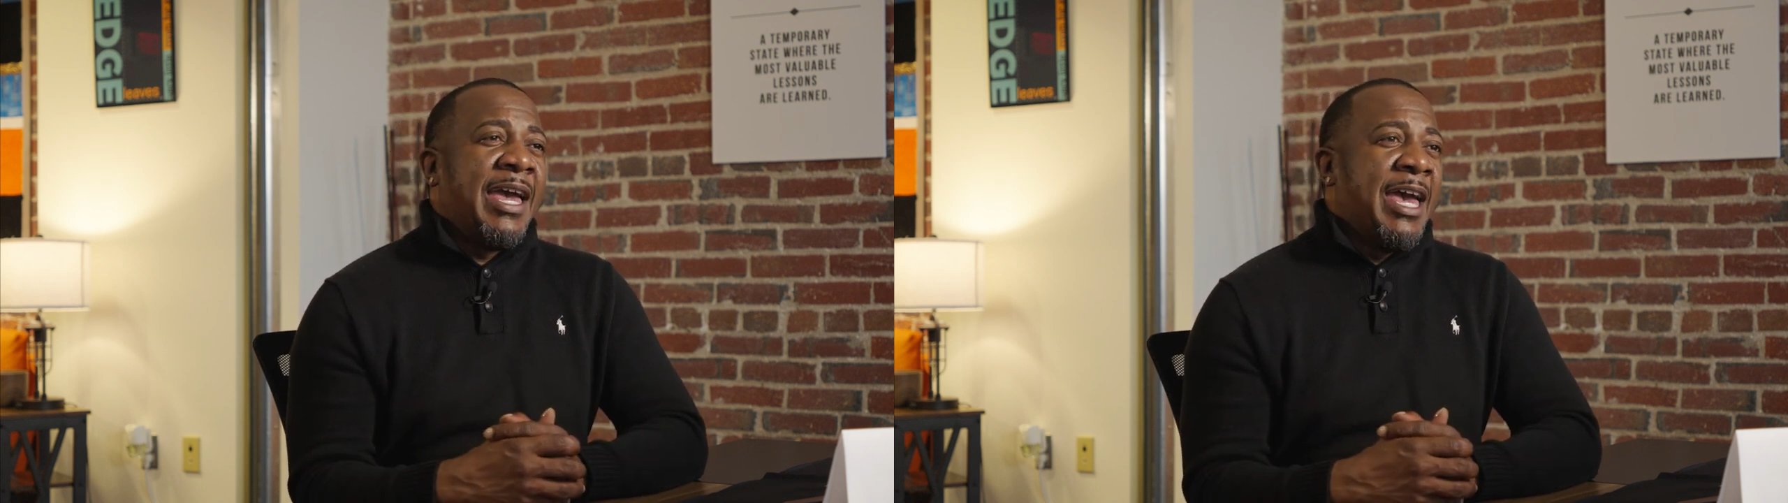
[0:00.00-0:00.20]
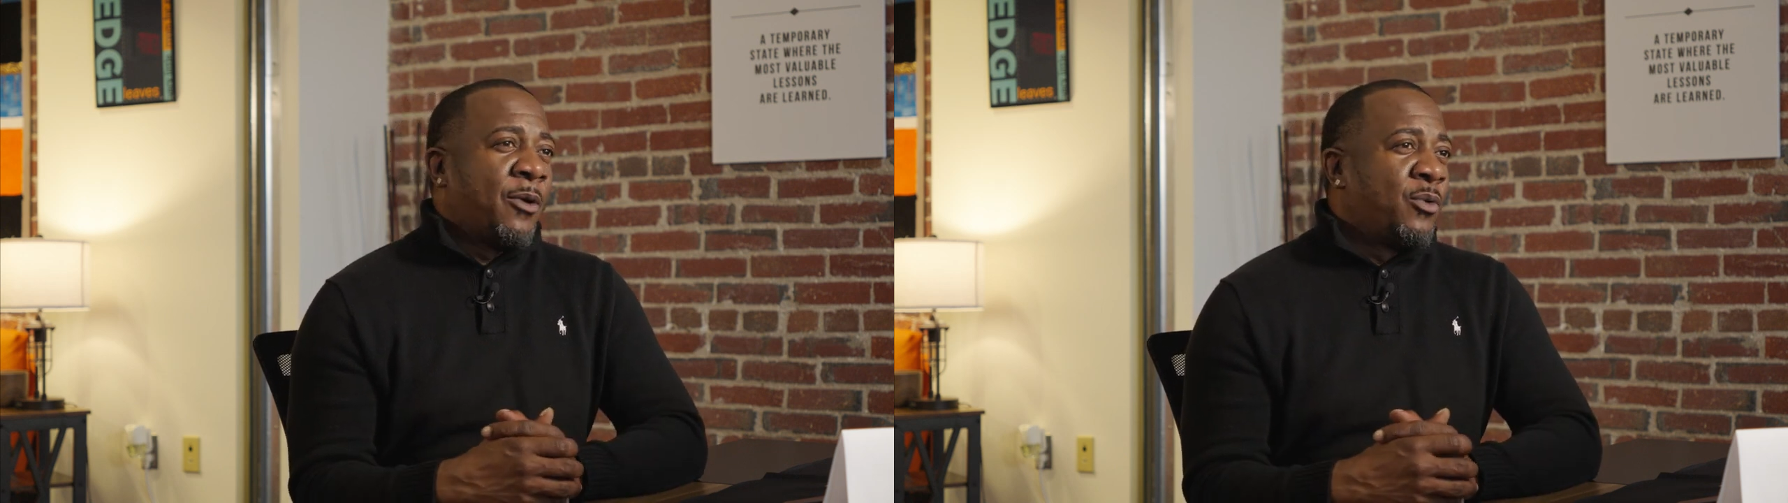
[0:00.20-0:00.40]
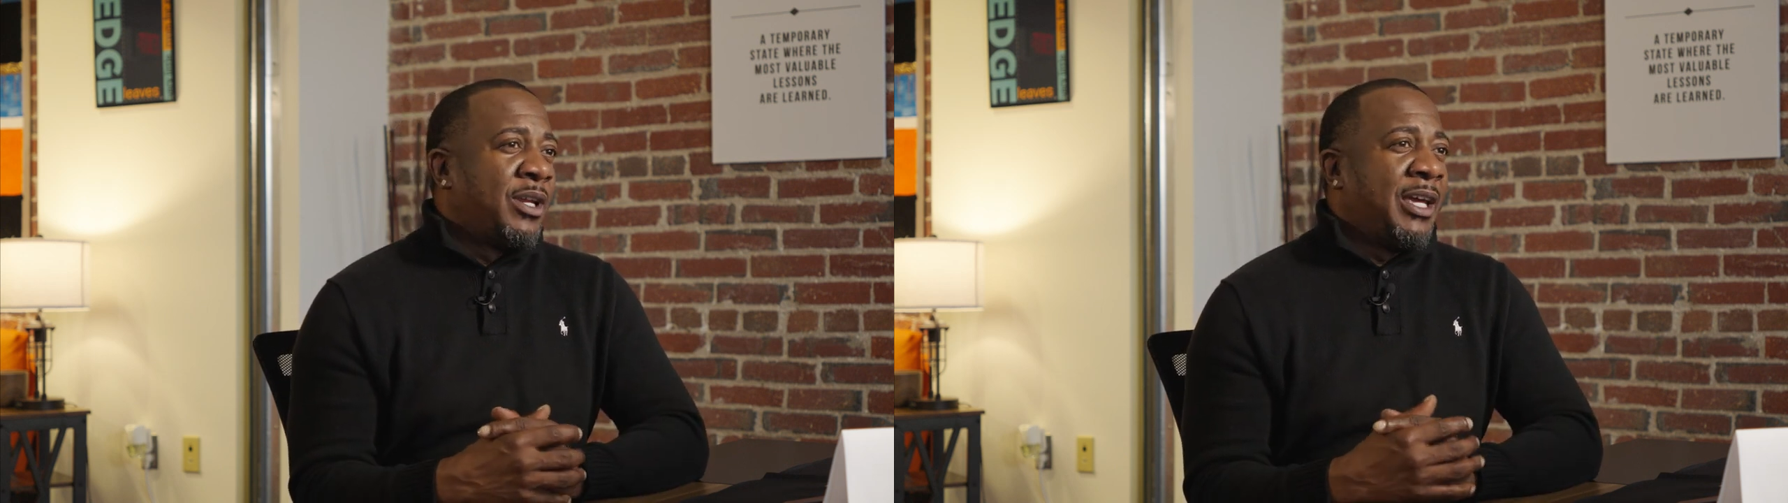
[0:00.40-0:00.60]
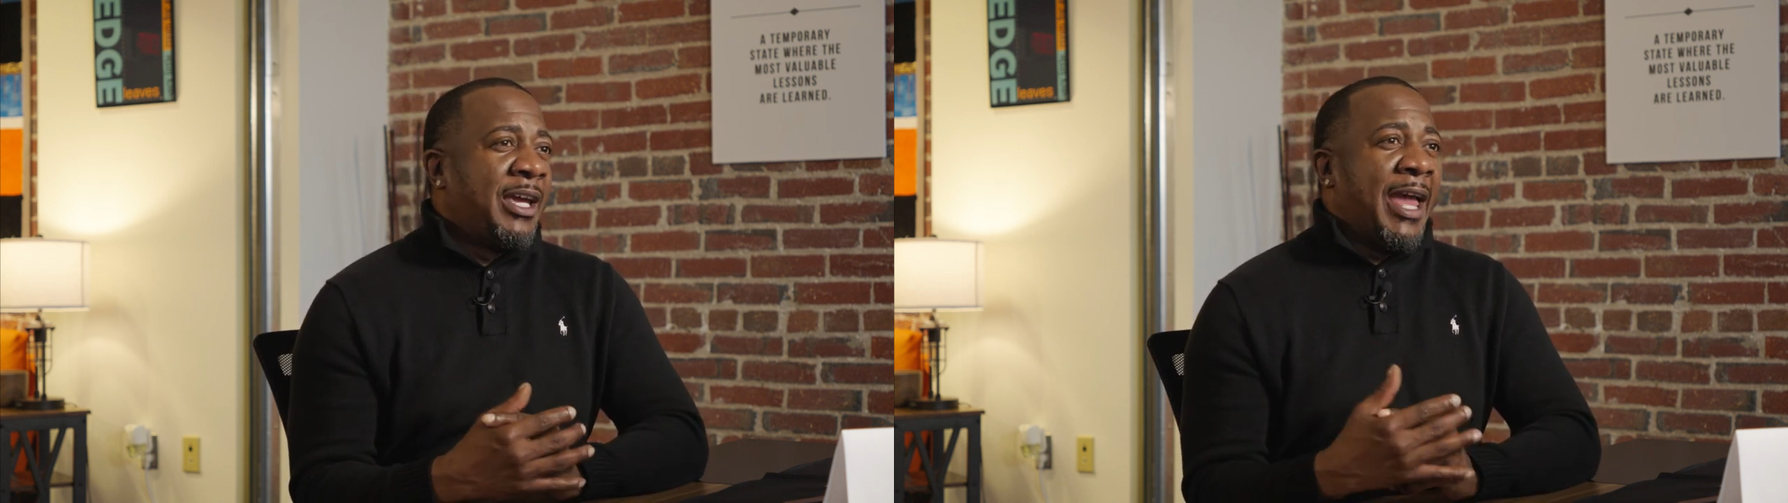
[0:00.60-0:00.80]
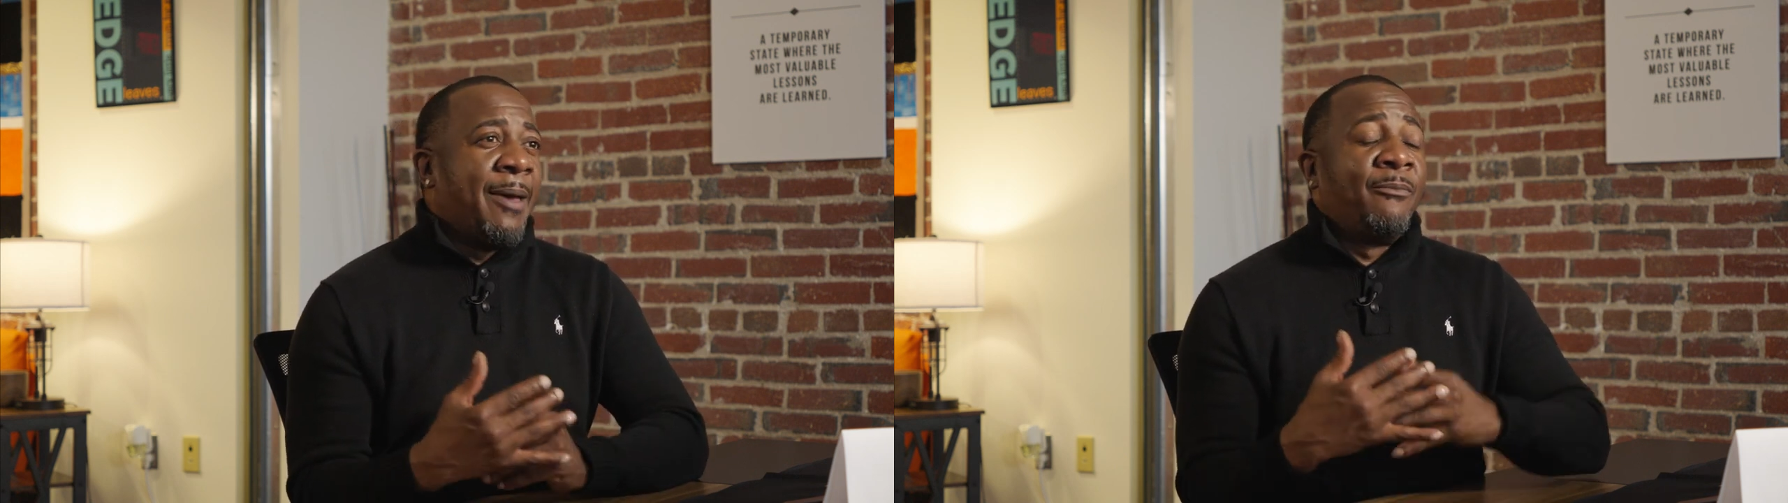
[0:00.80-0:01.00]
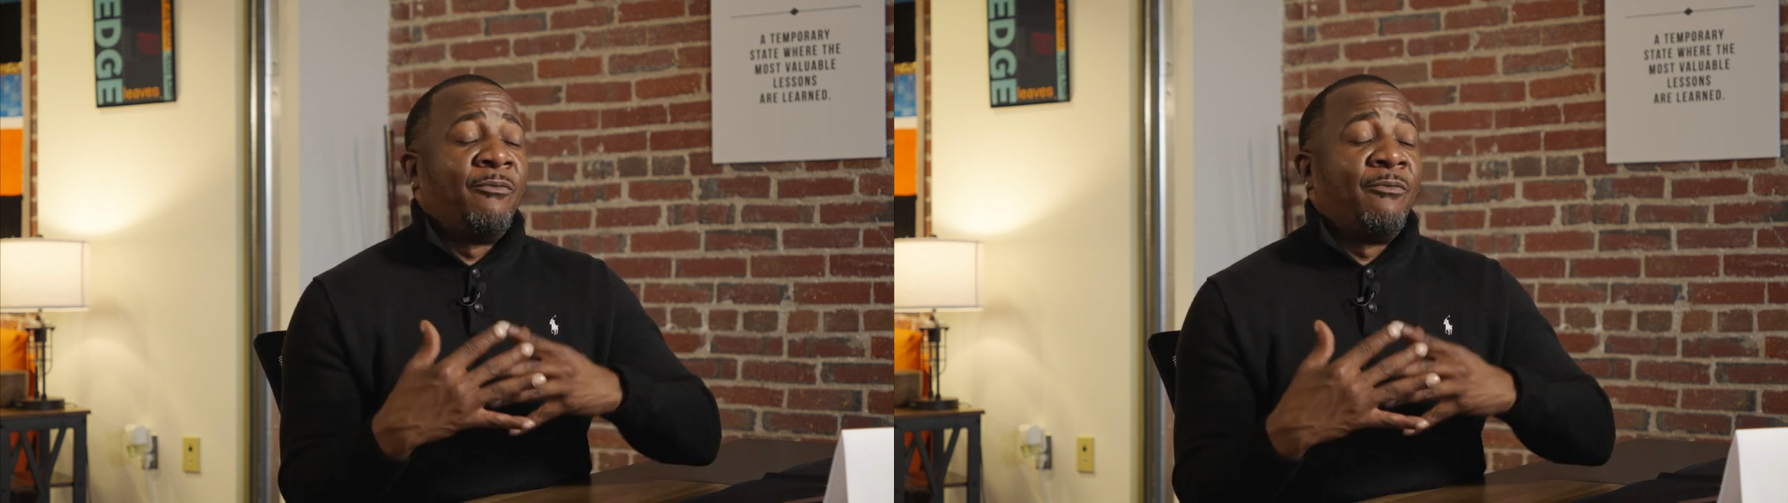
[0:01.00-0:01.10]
equity and